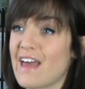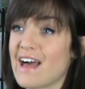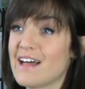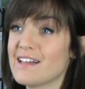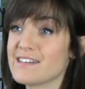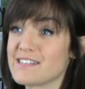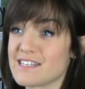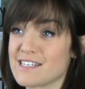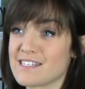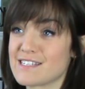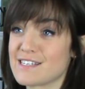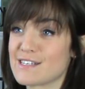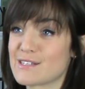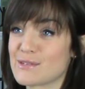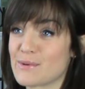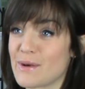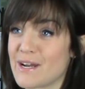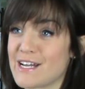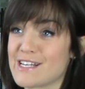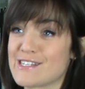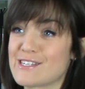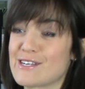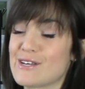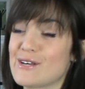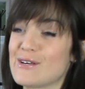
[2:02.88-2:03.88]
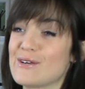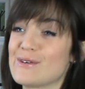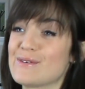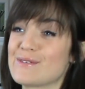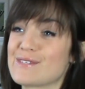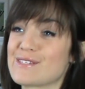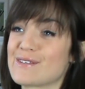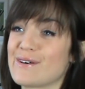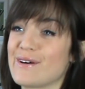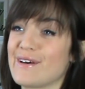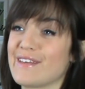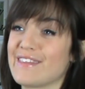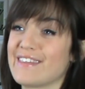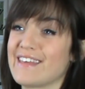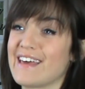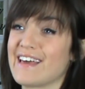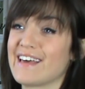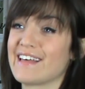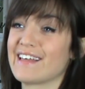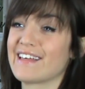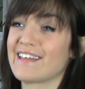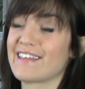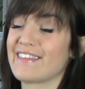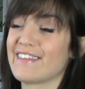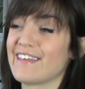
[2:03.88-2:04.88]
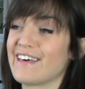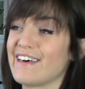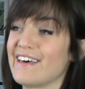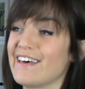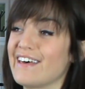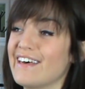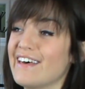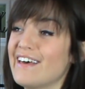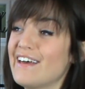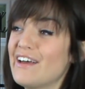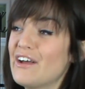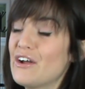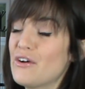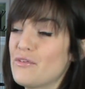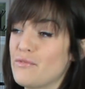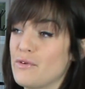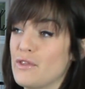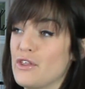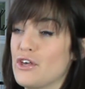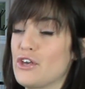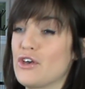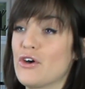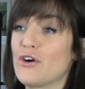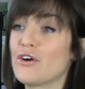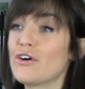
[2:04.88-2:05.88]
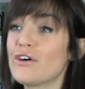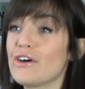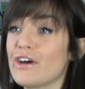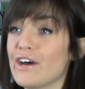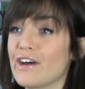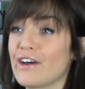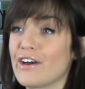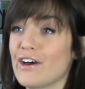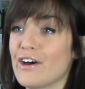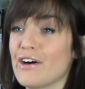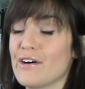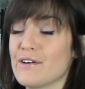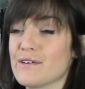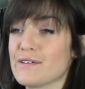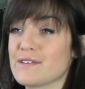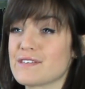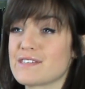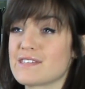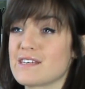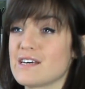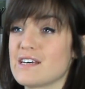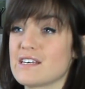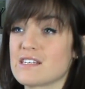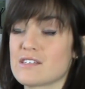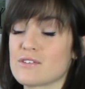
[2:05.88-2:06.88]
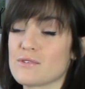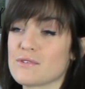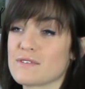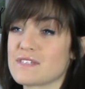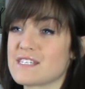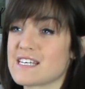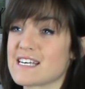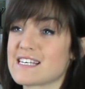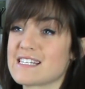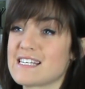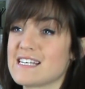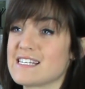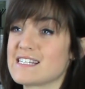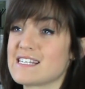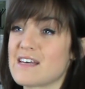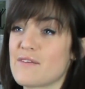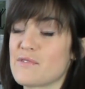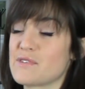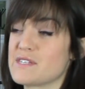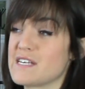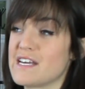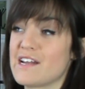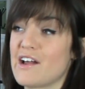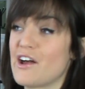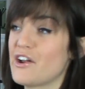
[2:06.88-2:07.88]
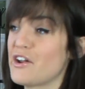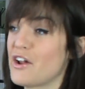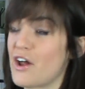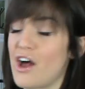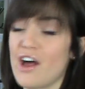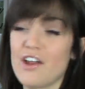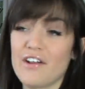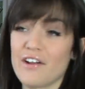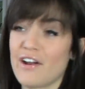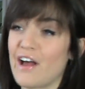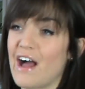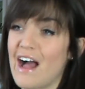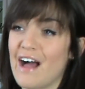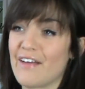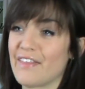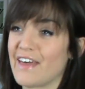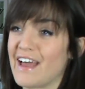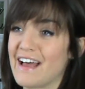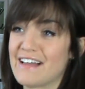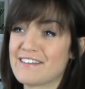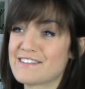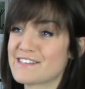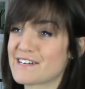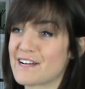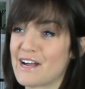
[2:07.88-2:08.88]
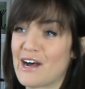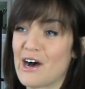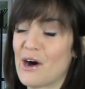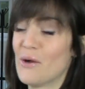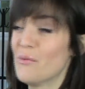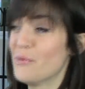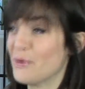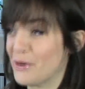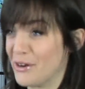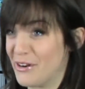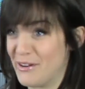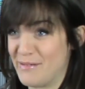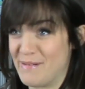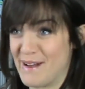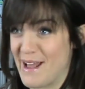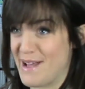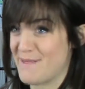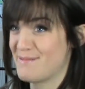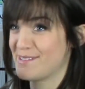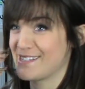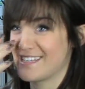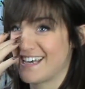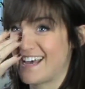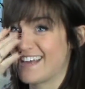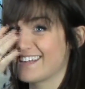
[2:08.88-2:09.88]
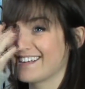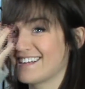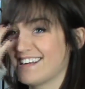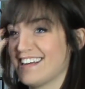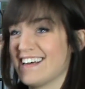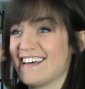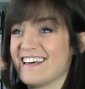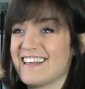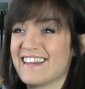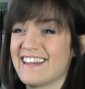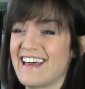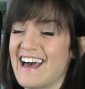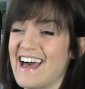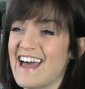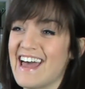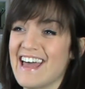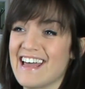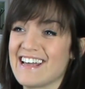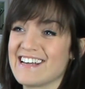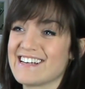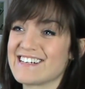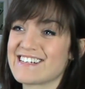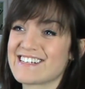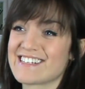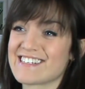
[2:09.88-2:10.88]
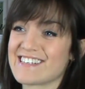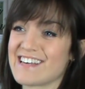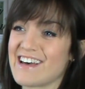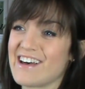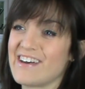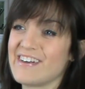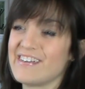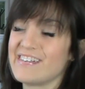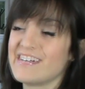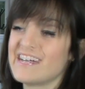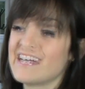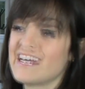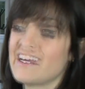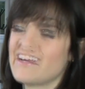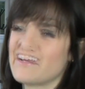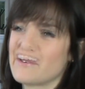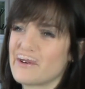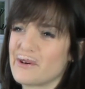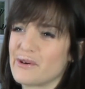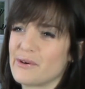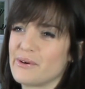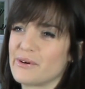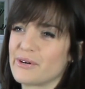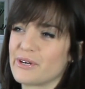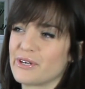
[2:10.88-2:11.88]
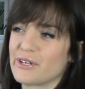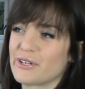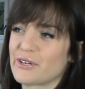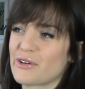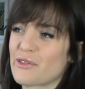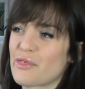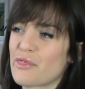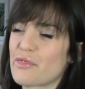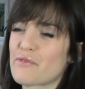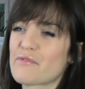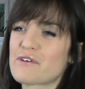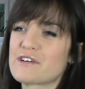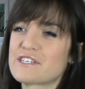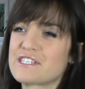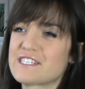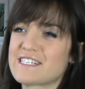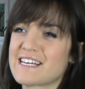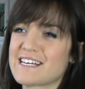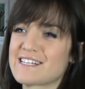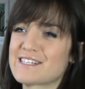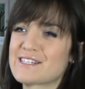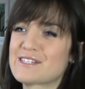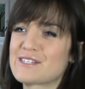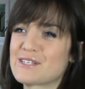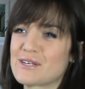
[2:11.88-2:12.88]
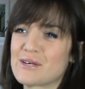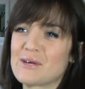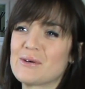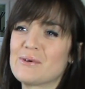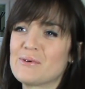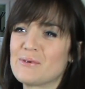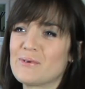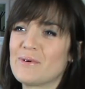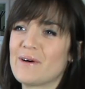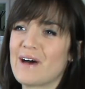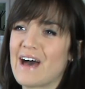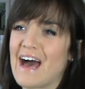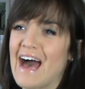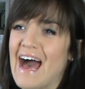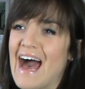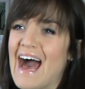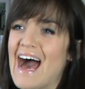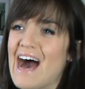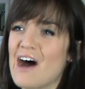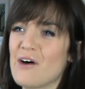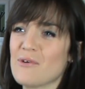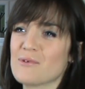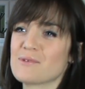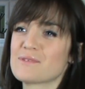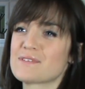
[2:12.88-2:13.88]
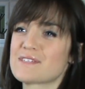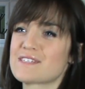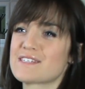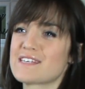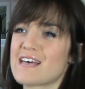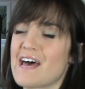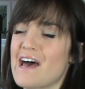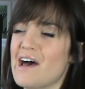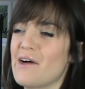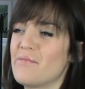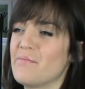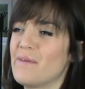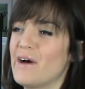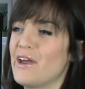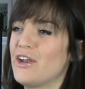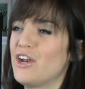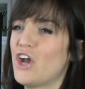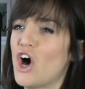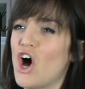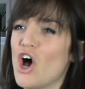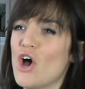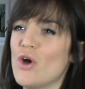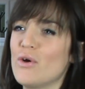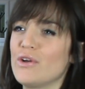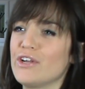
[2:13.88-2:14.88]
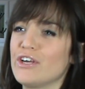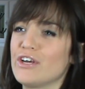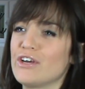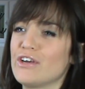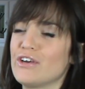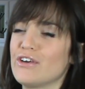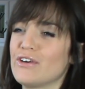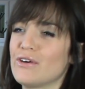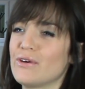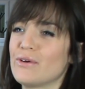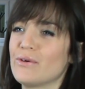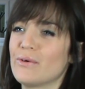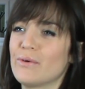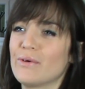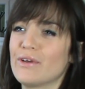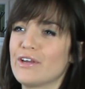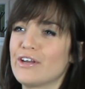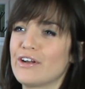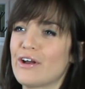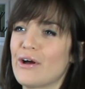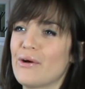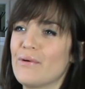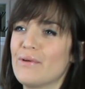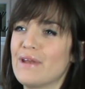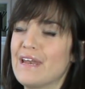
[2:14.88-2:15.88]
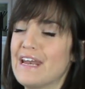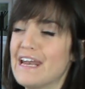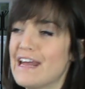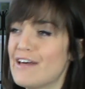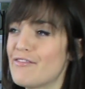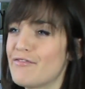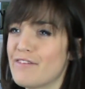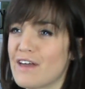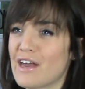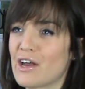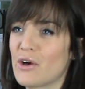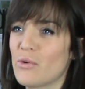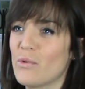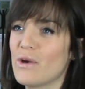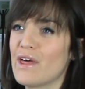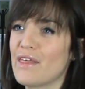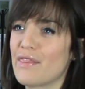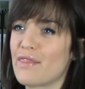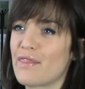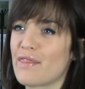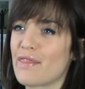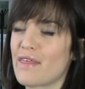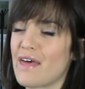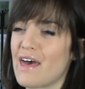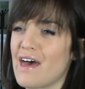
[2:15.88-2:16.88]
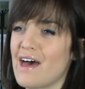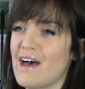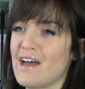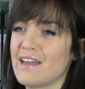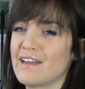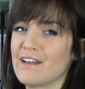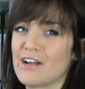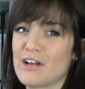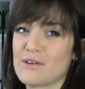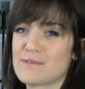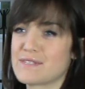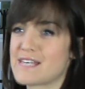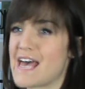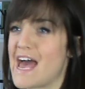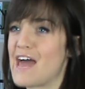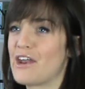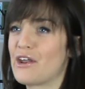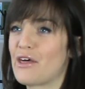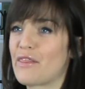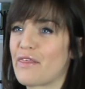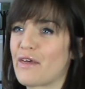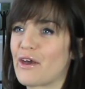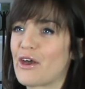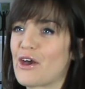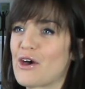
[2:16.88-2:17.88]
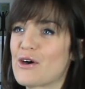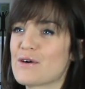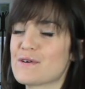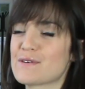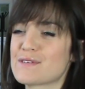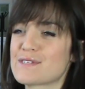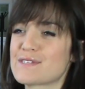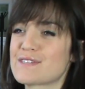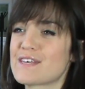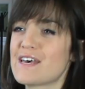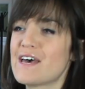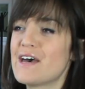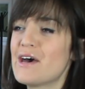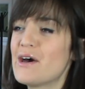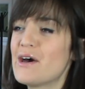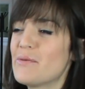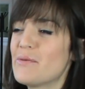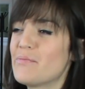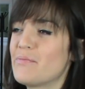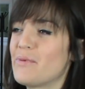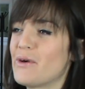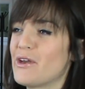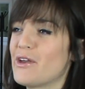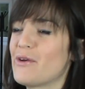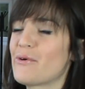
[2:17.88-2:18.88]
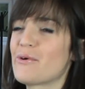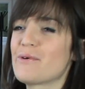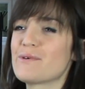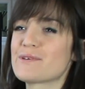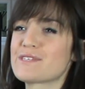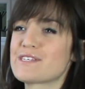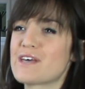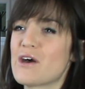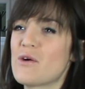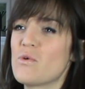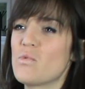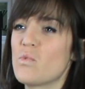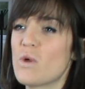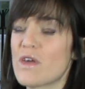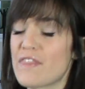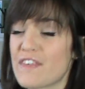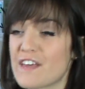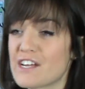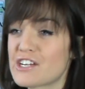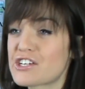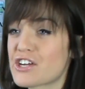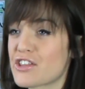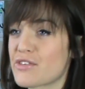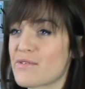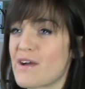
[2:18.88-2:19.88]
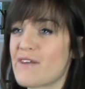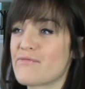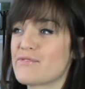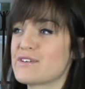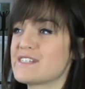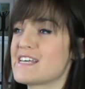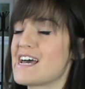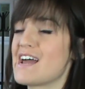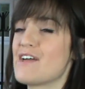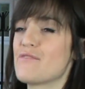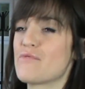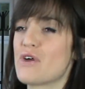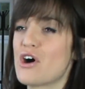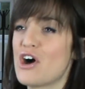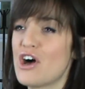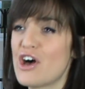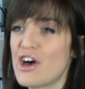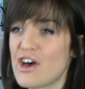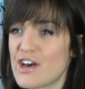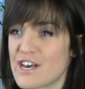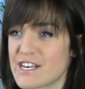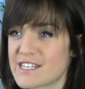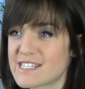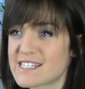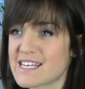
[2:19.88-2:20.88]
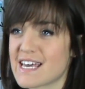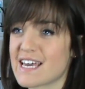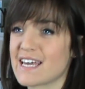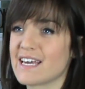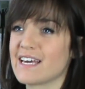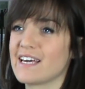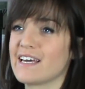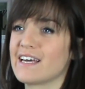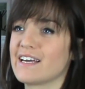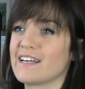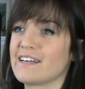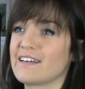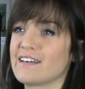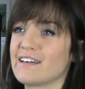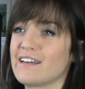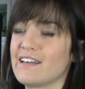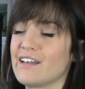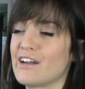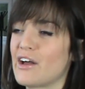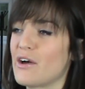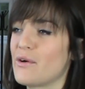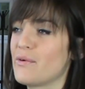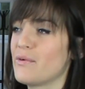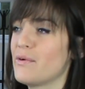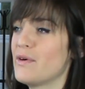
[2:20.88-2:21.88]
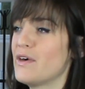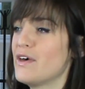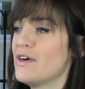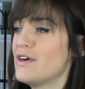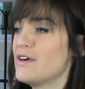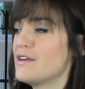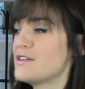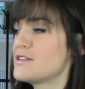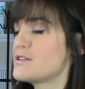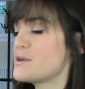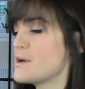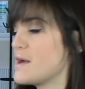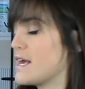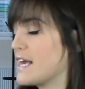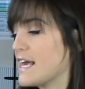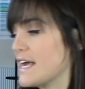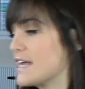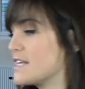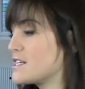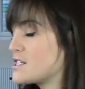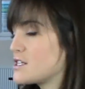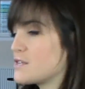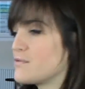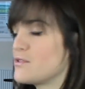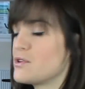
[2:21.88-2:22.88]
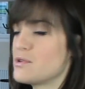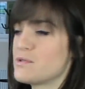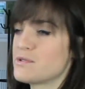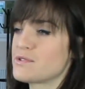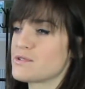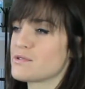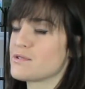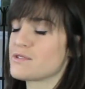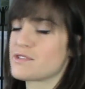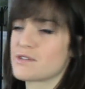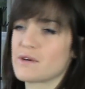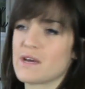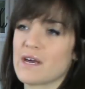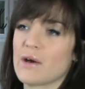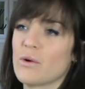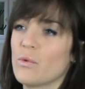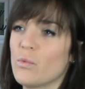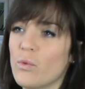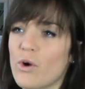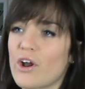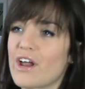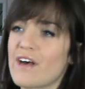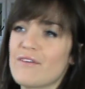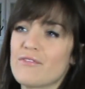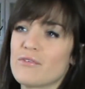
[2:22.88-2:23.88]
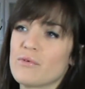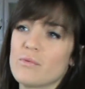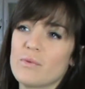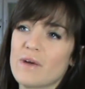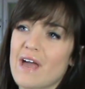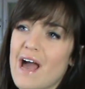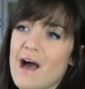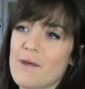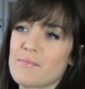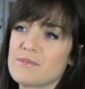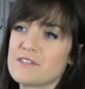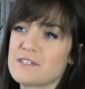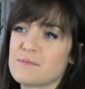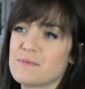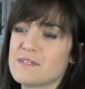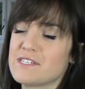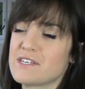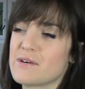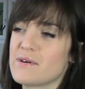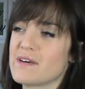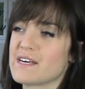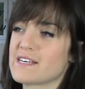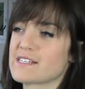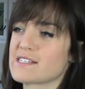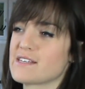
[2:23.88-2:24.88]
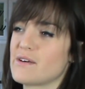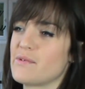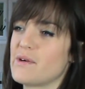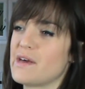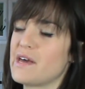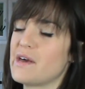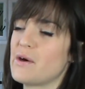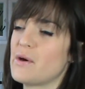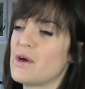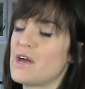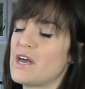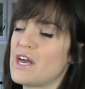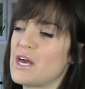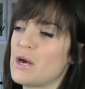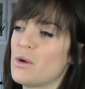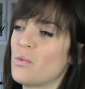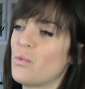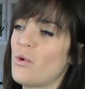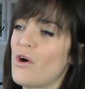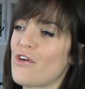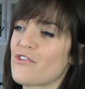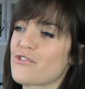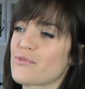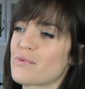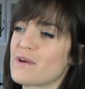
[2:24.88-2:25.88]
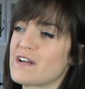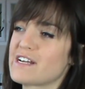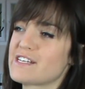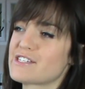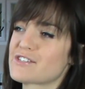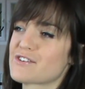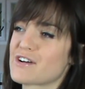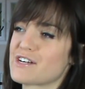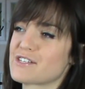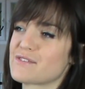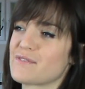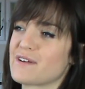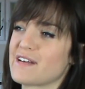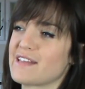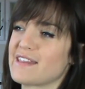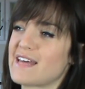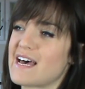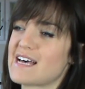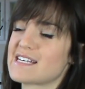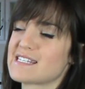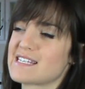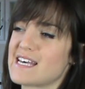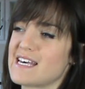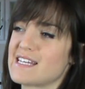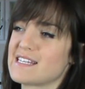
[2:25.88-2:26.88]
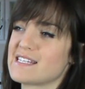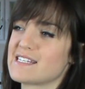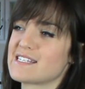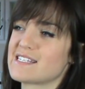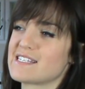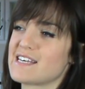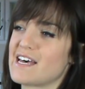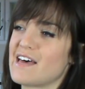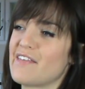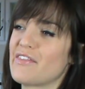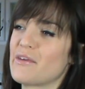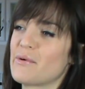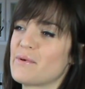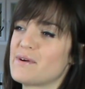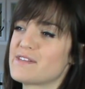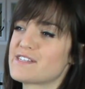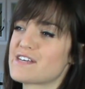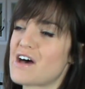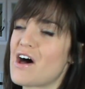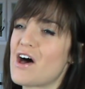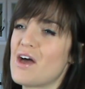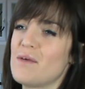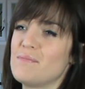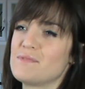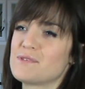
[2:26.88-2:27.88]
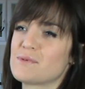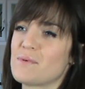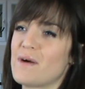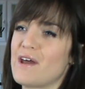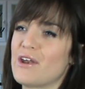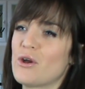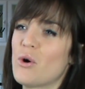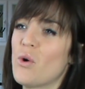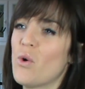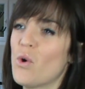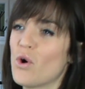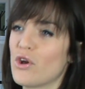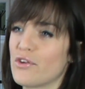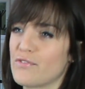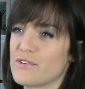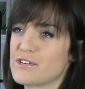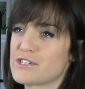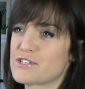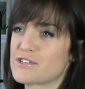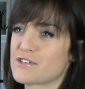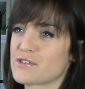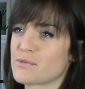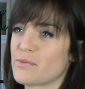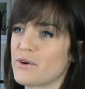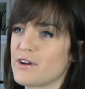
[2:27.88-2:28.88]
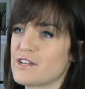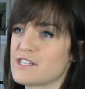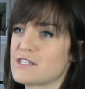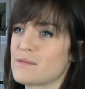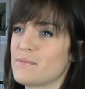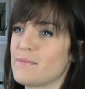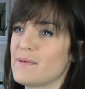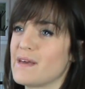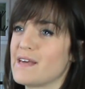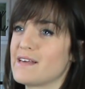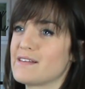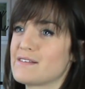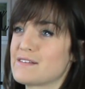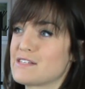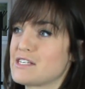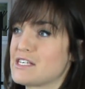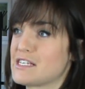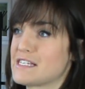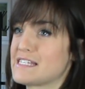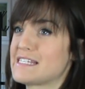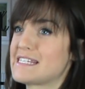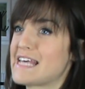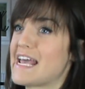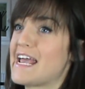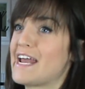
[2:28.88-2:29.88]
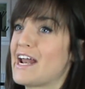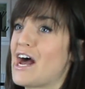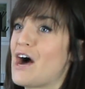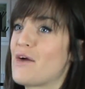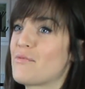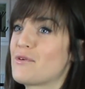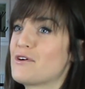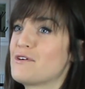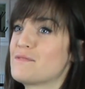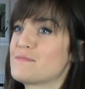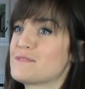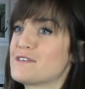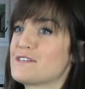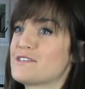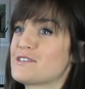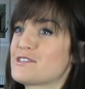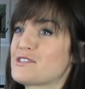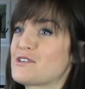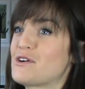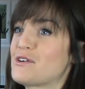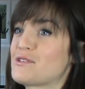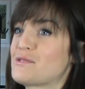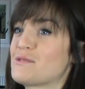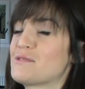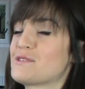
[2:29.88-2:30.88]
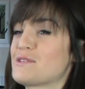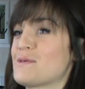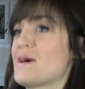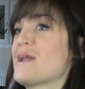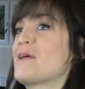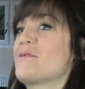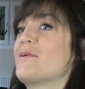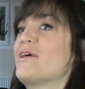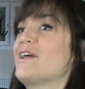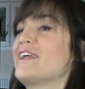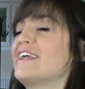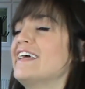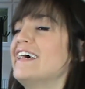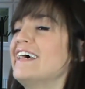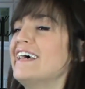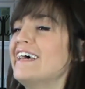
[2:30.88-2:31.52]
eldest at 22, so I think that for the younger girls that are sort of 16, 17, I don't, I don't know how they handled it. I wouldn't have been able to handle it at that age. It is difficult because you're thrust into a house, um, and not only are you, you know, living with, uh, you know, 10 other girls but you're also with each other every day rehearsing and you know doing interviews or doing whatever we happen to be doing so it it was really stressful in that sense and there were times when all of us just wanted to be to sit in our rooms and just not talk to anyone